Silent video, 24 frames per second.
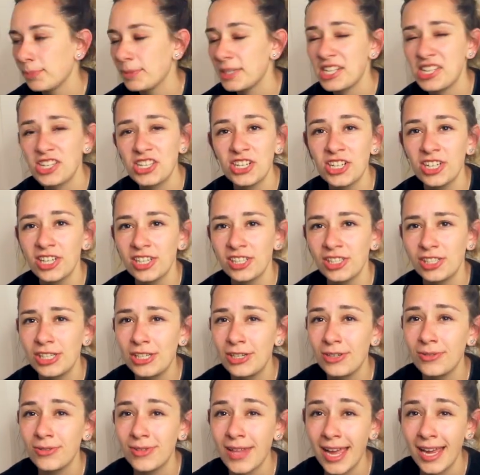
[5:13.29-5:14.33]
Be sure
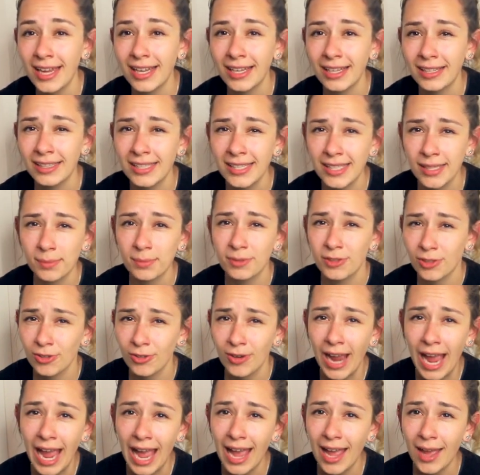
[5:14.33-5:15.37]
to like and
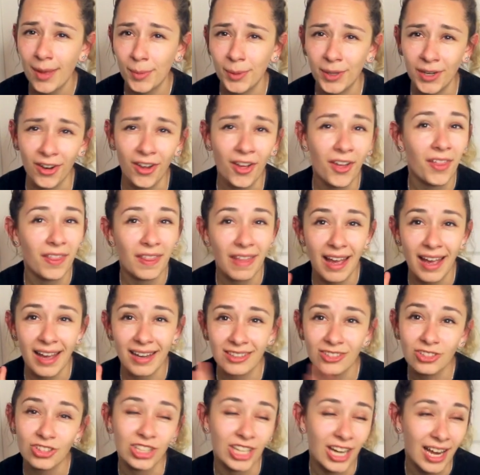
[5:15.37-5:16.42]
subscribe and all
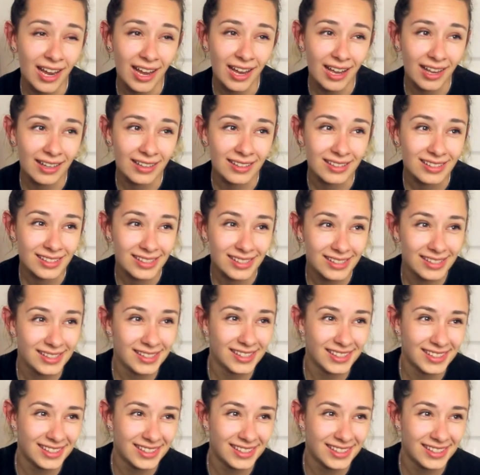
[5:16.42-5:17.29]
that jazz.